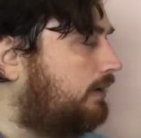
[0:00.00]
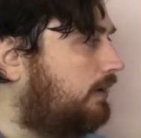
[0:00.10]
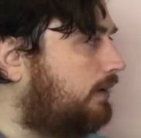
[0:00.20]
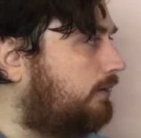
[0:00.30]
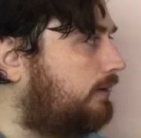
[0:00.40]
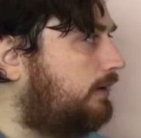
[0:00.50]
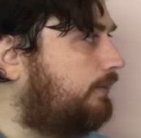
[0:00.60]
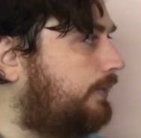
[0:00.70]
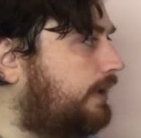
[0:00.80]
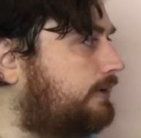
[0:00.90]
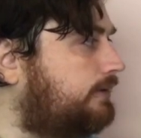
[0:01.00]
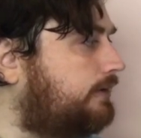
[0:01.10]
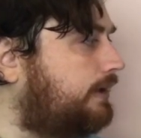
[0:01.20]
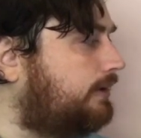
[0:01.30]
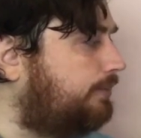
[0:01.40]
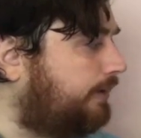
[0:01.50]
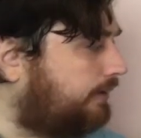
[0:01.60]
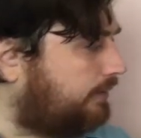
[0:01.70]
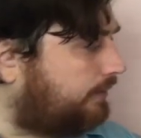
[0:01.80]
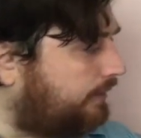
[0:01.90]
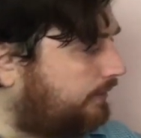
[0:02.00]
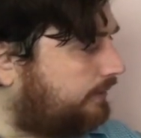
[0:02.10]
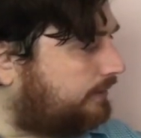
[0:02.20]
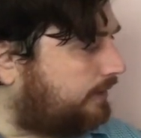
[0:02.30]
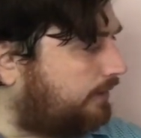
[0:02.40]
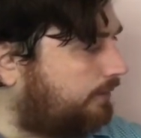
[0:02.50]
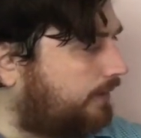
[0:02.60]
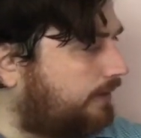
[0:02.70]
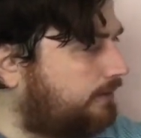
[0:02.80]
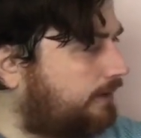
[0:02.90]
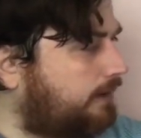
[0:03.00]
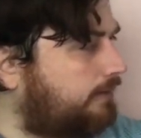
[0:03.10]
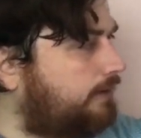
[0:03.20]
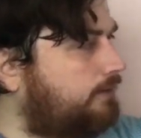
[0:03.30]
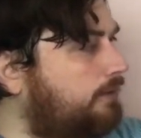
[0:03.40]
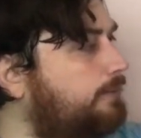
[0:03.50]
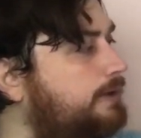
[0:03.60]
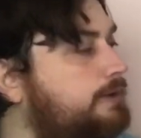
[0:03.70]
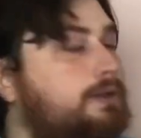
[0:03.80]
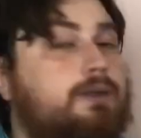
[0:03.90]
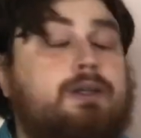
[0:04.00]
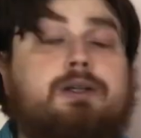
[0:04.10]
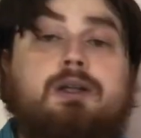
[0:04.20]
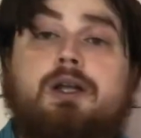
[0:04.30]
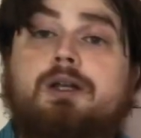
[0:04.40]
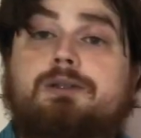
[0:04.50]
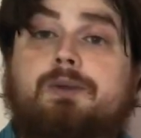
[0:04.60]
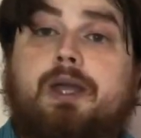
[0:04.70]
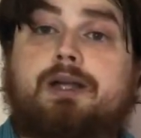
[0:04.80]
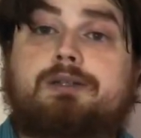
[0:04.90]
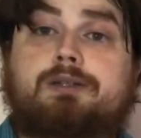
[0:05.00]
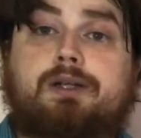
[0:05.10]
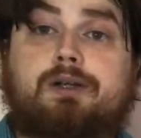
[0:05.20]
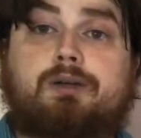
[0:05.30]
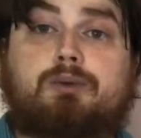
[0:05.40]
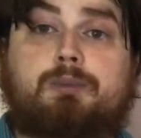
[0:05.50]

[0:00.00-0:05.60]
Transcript: Now, if we actually look at the picture, we notice that we're actually counting too much area, so the actual area